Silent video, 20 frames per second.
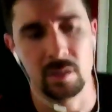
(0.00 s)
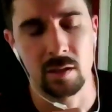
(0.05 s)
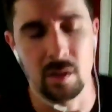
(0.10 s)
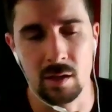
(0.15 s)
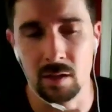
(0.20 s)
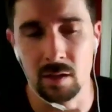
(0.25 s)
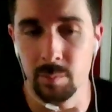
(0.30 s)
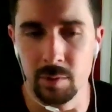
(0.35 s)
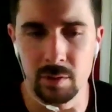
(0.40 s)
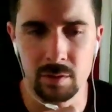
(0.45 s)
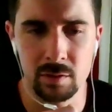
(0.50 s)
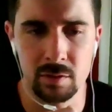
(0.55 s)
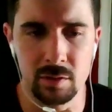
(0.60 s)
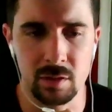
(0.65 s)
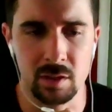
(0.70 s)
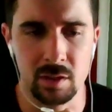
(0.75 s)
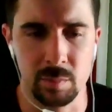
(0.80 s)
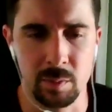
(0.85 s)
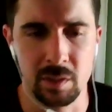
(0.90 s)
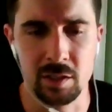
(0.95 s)

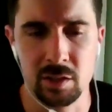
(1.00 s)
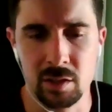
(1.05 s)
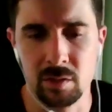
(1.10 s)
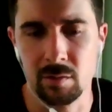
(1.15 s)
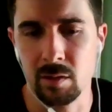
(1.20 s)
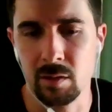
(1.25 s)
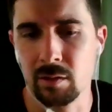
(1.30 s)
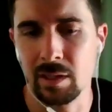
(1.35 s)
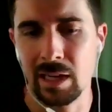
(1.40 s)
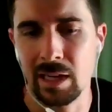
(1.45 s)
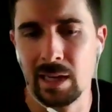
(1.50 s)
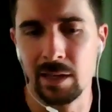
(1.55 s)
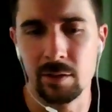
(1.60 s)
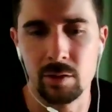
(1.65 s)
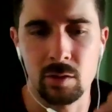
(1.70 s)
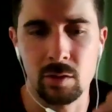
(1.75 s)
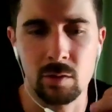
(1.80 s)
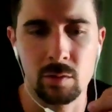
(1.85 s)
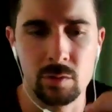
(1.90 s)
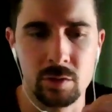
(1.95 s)
commerce, especially around
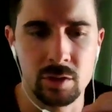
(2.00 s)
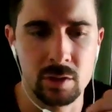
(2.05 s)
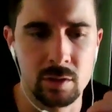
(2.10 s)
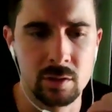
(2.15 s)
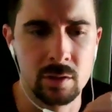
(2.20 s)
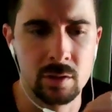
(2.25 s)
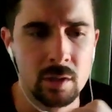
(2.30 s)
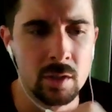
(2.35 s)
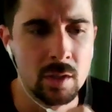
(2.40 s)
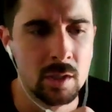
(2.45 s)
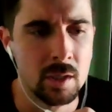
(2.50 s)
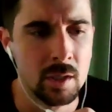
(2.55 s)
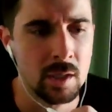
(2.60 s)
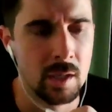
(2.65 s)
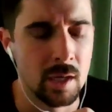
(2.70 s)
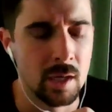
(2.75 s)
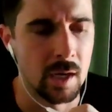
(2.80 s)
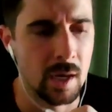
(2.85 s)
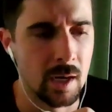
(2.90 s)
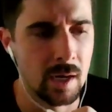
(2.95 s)
agriculture,
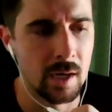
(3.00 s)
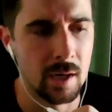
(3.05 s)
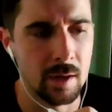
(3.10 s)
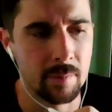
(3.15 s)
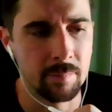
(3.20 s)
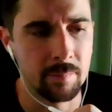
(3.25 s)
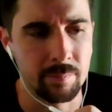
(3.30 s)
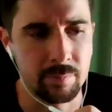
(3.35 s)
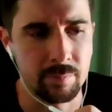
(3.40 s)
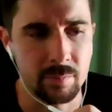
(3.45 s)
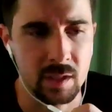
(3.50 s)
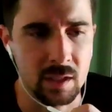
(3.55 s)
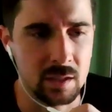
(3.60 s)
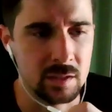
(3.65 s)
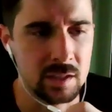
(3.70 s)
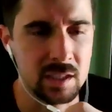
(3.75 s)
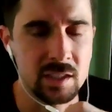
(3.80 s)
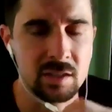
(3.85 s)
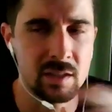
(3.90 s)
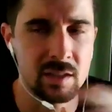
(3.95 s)

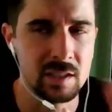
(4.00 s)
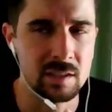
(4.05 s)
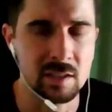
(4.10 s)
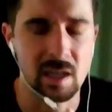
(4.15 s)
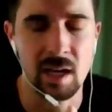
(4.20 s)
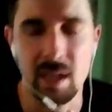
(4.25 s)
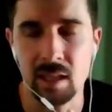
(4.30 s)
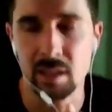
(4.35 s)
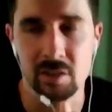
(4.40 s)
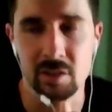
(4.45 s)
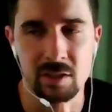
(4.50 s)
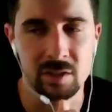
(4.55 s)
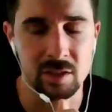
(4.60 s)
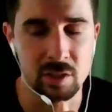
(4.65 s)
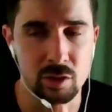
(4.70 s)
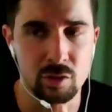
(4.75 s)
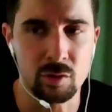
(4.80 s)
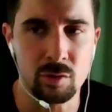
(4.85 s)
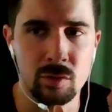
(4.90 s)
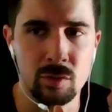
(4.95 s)
because each of these islands is
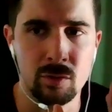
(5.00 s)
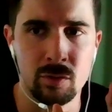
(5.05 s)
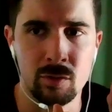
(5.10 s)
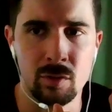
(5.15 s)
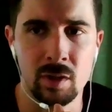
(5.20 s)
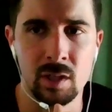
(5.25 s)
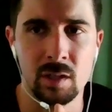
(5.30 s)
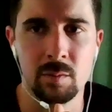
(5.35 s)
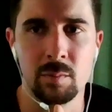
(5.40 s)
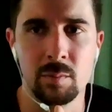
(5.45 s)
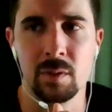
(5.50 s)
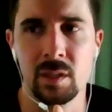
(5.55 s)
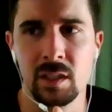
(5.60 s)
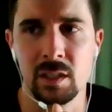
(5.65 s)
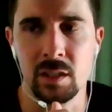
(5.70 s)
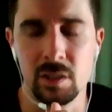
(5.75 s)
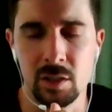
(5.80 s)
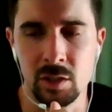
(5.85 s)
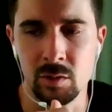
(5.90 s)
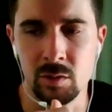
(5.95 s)
incredibly
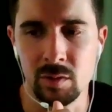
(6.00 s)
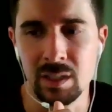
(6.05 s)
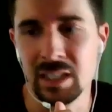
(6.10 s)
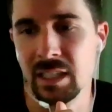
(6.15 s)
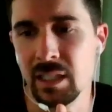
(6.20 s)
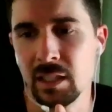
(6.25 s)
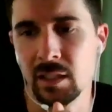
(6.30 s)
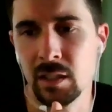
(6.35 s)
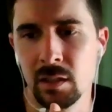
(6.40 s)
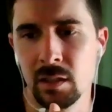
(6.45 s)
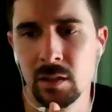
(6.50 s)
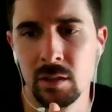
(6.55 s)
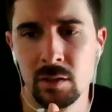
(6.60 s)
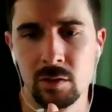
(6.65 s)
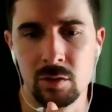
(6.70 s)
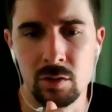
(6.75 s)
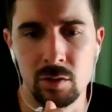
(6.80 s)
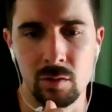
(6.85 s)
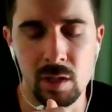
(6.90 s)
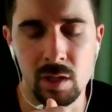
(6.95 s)
unique
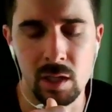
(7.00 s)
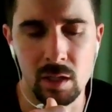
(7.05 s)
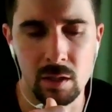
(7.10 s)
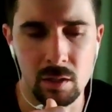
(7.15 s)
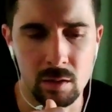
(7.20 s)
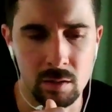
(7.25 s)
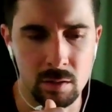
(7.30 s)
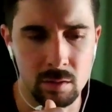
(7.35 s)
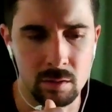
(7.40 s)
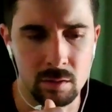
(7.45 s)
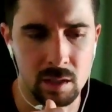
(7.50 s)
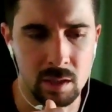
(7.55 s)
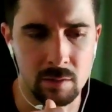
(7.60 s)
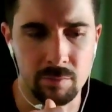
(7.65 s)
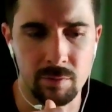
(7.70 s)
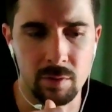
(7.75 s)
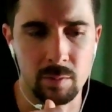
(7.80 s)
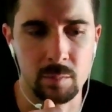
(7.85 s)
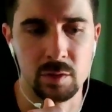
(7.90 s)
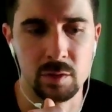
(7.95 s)
to their
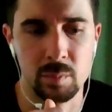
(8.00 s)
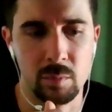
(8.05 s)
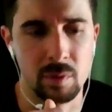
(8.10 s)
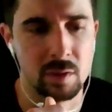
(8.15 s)
farmers